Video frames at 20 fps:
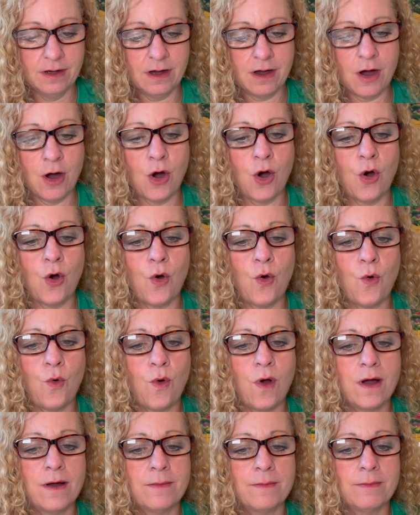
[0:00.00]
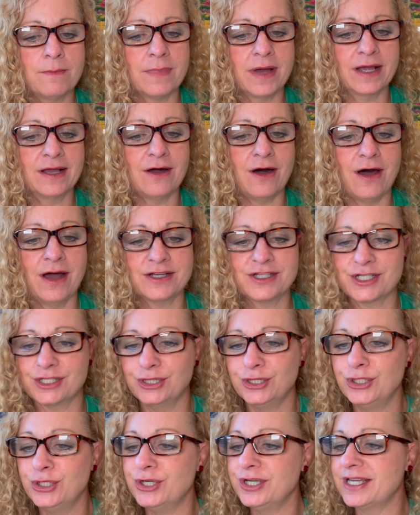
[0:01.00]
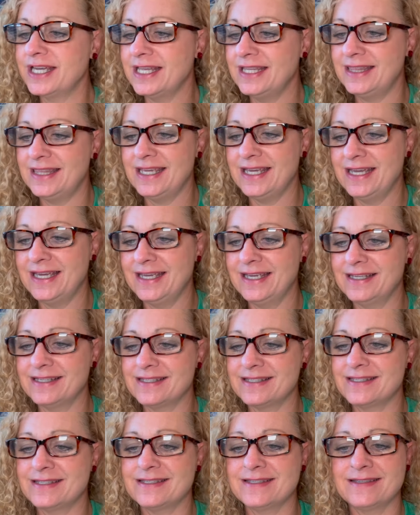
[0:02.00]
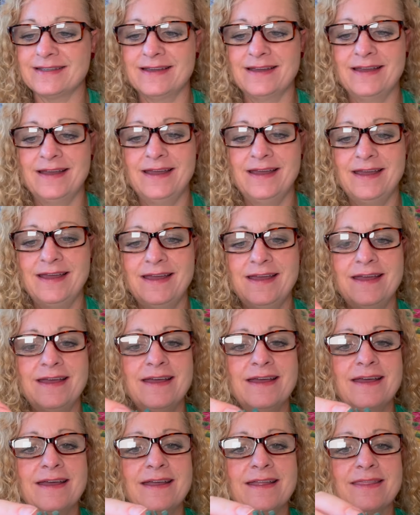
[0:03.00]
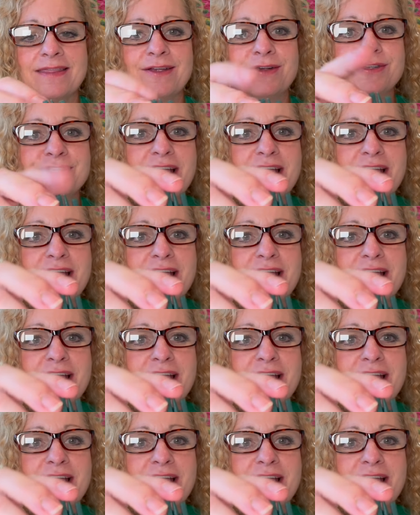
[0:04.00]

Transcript: Oh my gosh, look at this. There's